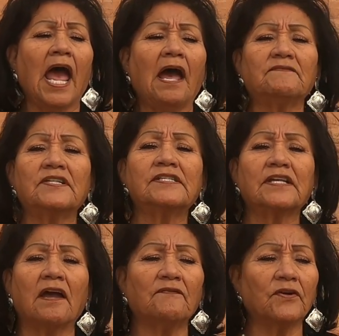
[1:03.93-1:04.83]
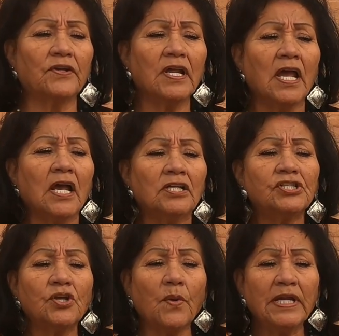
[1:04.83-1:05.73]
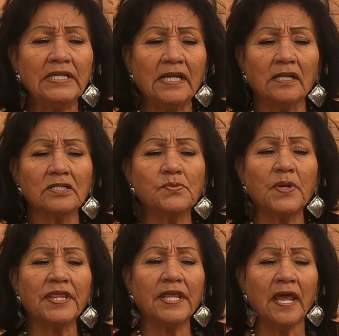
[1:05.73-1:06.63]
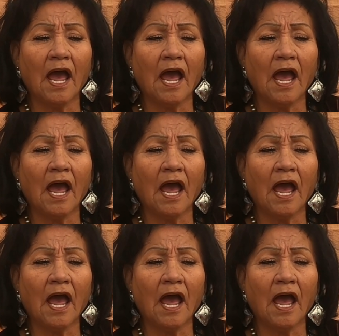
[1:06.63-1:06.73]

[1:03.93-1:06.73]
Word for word: have discovered sewing needles with